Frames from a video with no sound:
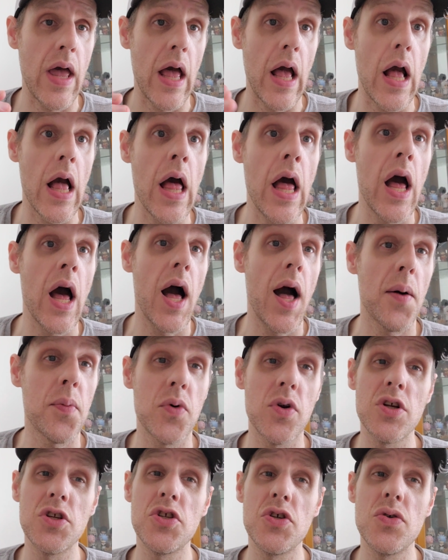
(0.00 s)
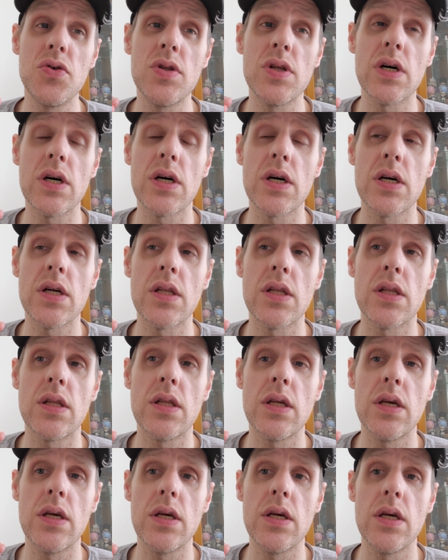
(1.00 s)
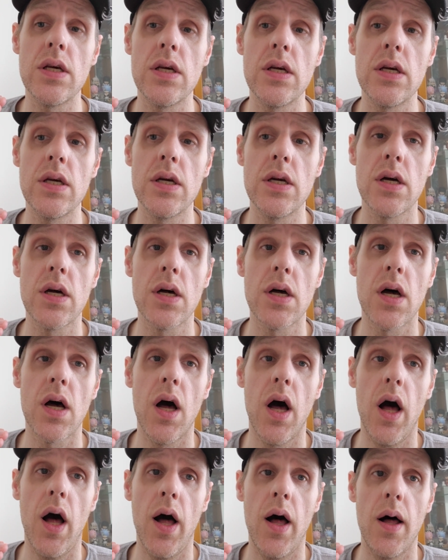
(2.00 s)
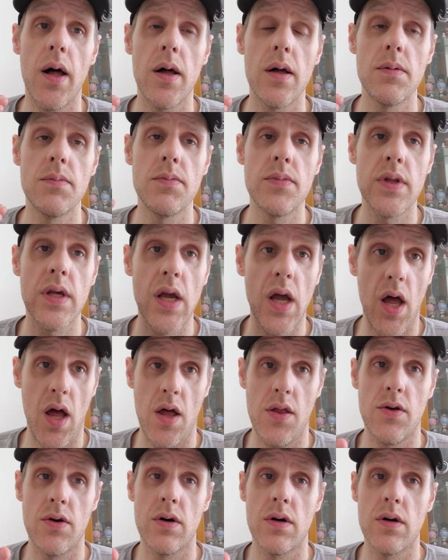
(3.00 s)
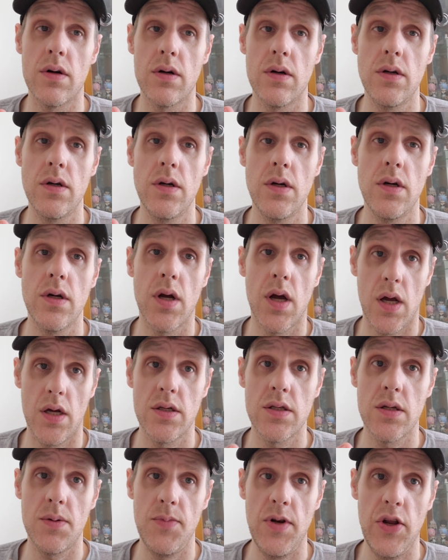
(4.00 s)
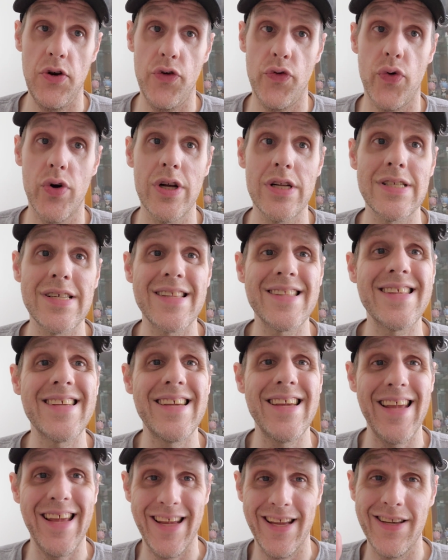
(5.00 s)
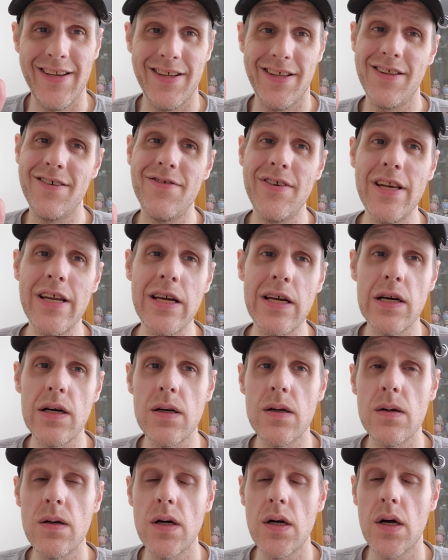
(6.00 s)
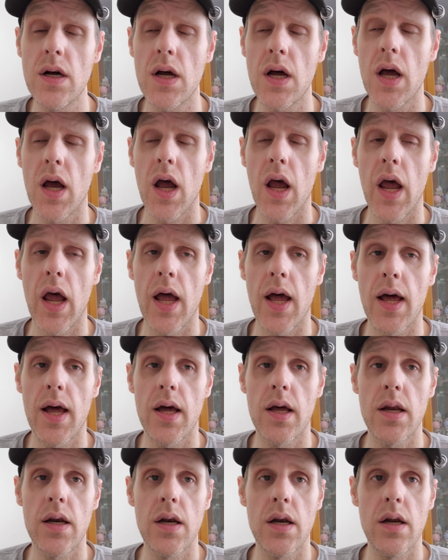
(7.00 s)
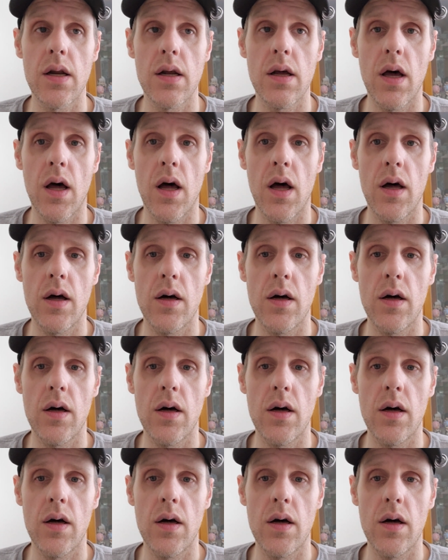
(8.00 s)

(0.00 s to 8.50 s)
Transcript: okay, I'm going to do the other custom Nendoroids at the end of the video. And